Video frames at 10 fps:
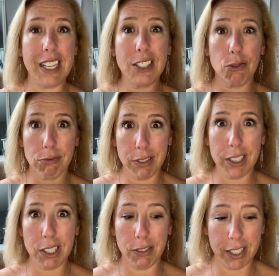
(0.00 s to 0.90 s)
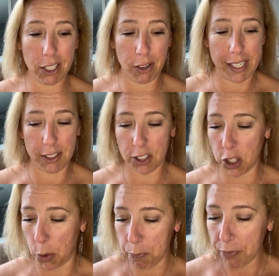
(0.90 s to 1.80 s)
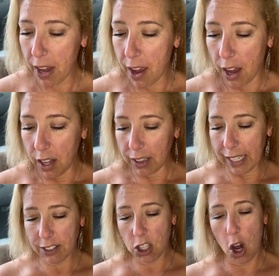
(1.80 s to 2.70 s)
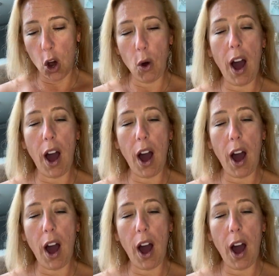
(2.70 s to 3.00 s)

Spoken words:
It's really, really great. So let's go.